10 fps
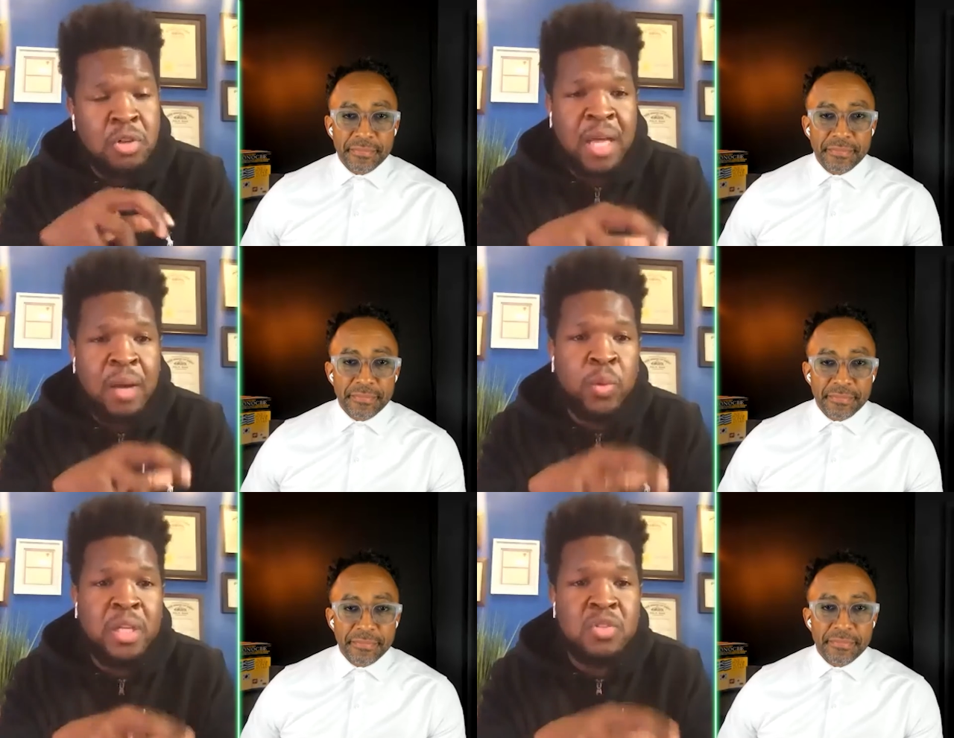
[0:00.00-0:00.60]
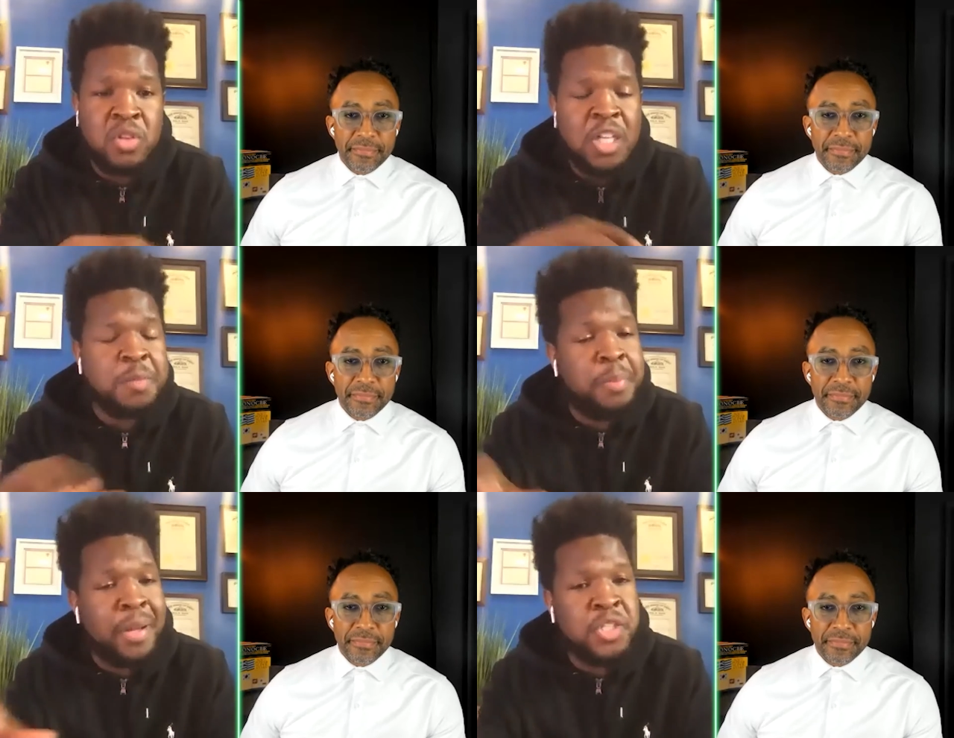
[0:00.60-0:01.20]
Speaker 1: so that we can start
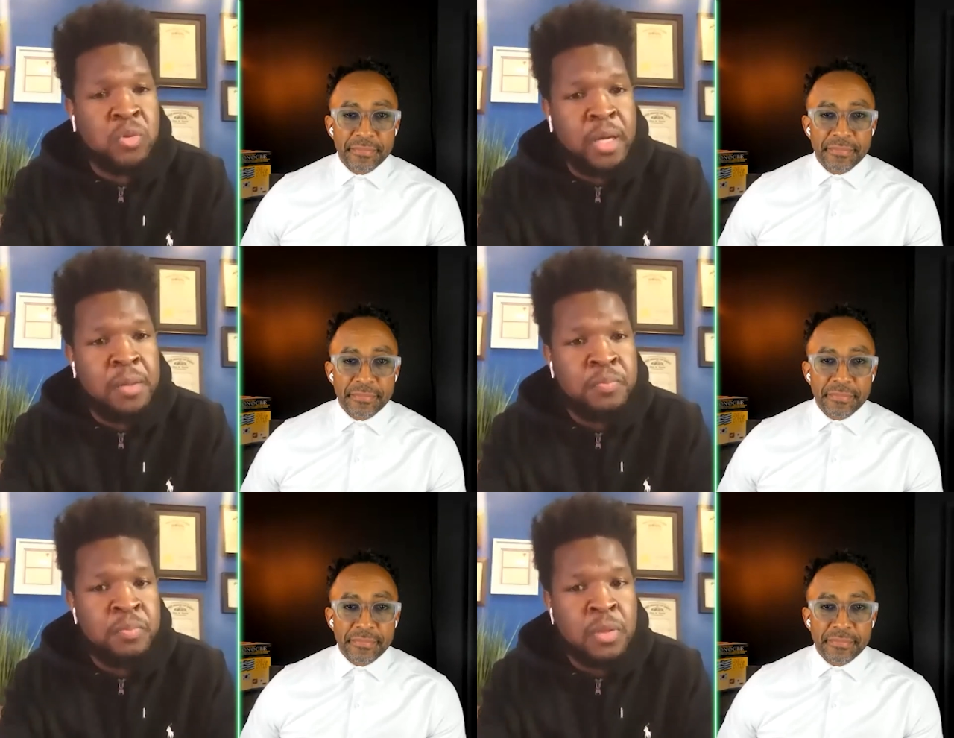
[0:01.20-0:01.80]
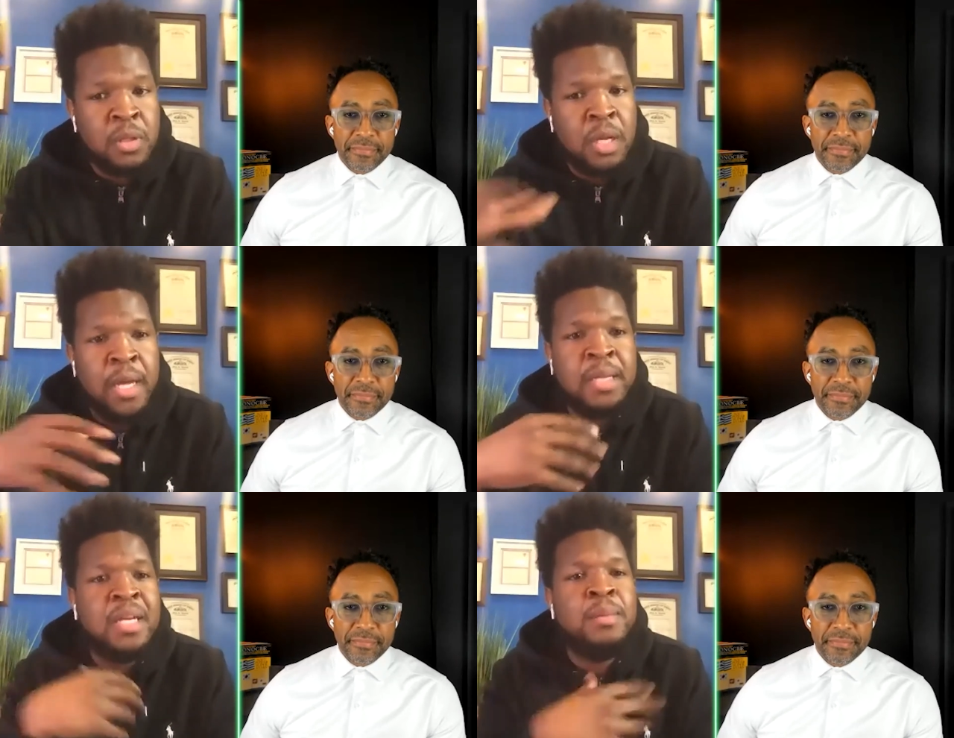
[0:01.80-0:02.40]
to perpetuate
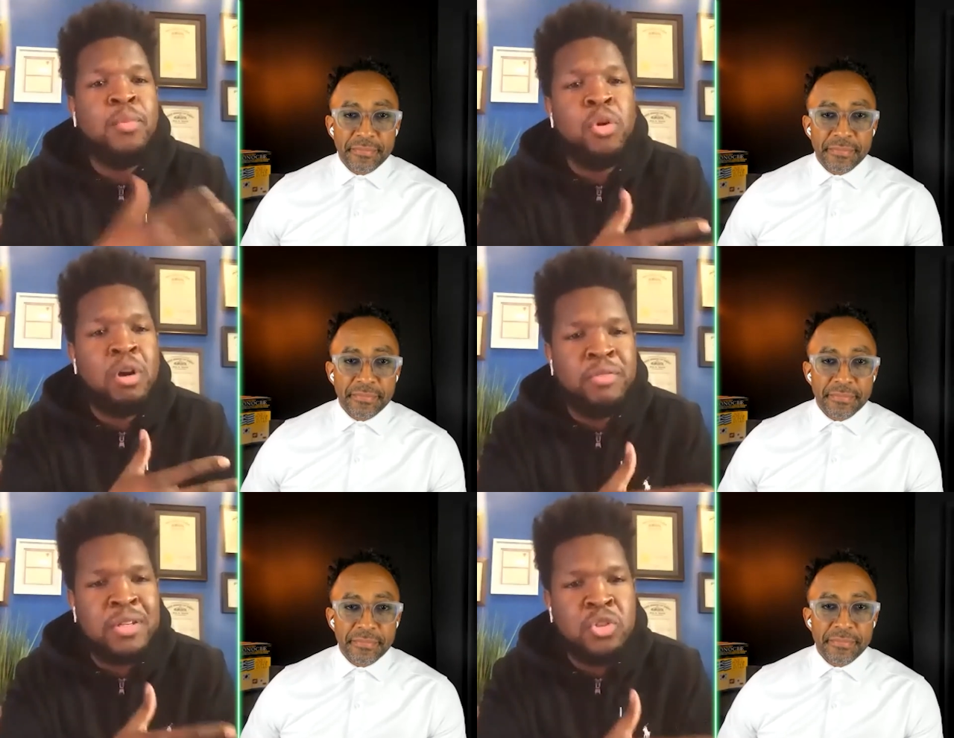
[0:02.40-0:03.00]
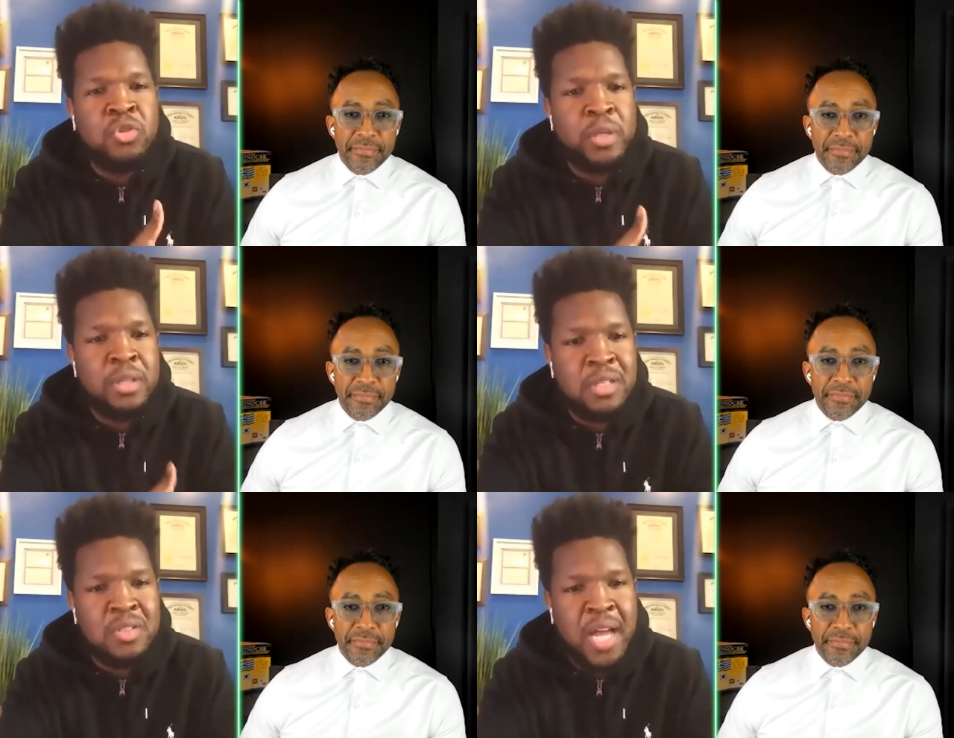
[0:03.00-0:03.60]
and get more of us
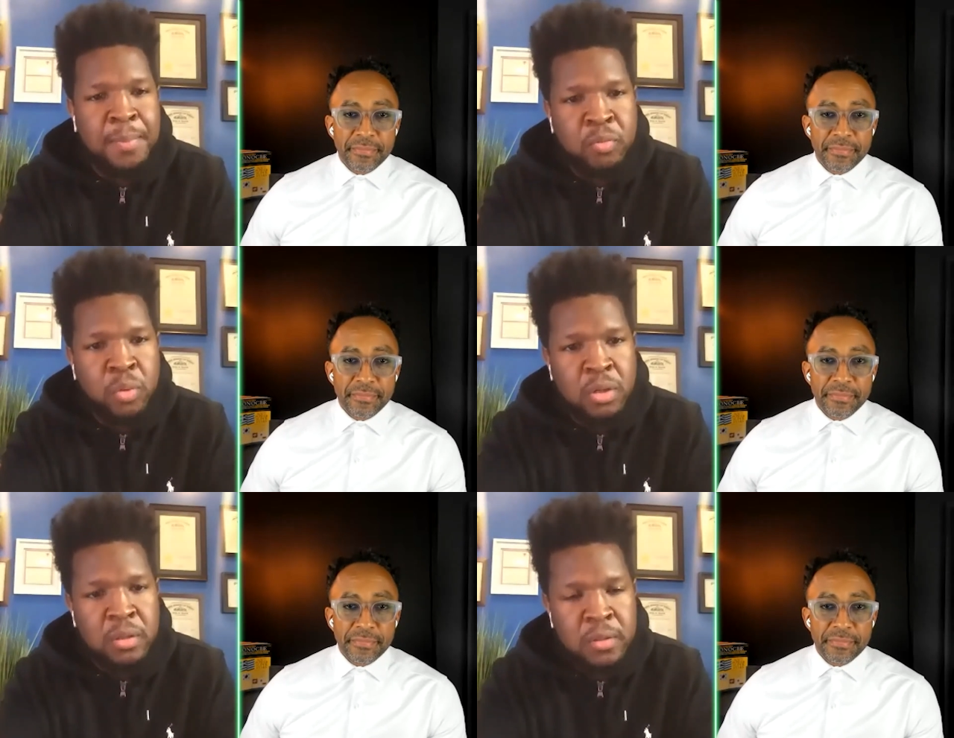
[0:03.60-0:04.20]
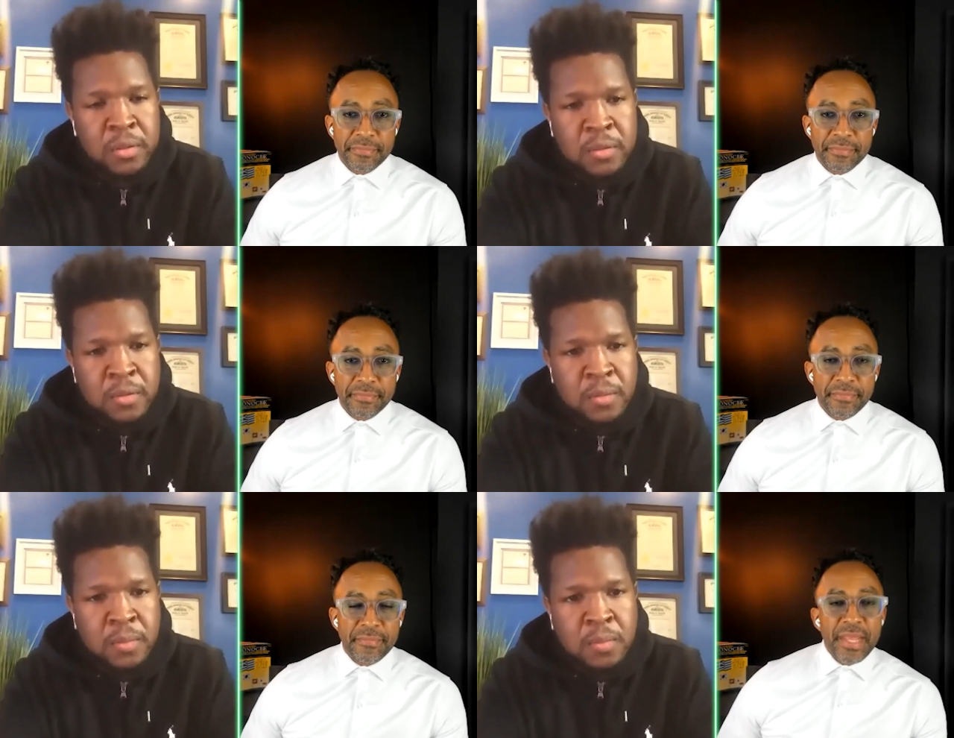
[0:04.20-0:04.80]
doing this type of work?
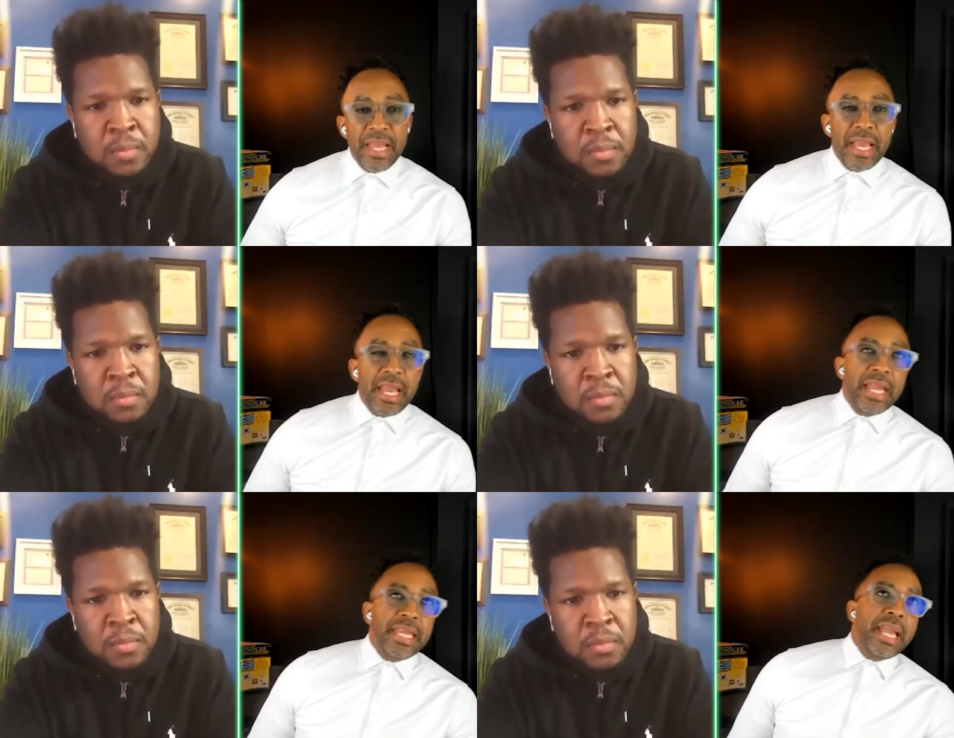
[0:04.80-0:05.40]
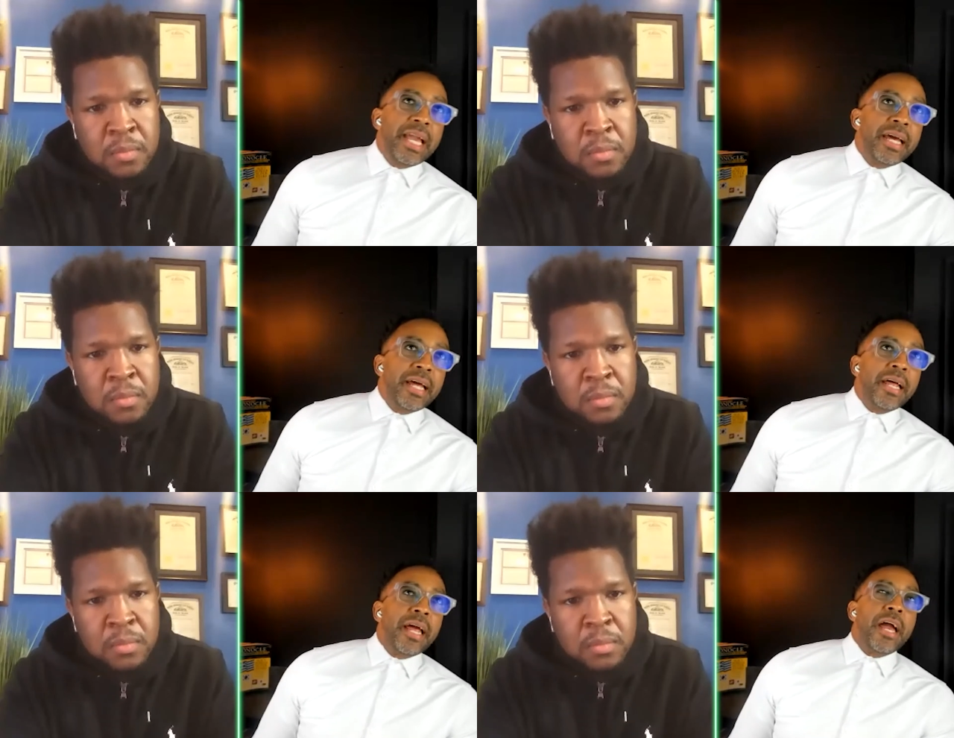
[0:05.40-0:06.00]
Speaker 2: Yeah.
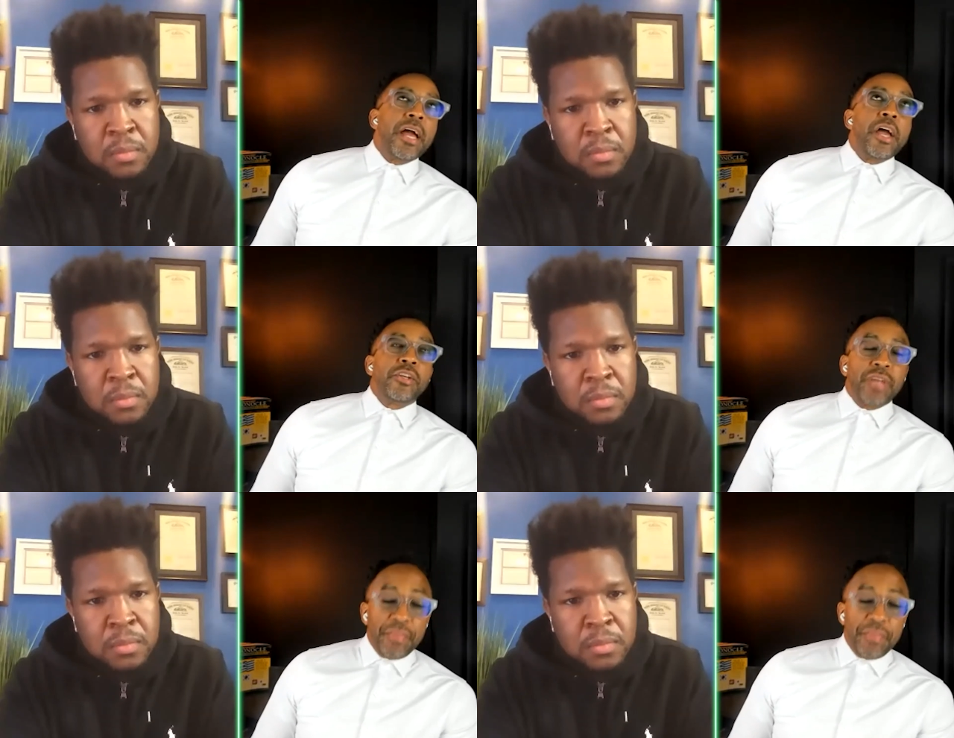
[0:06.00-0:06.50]
So I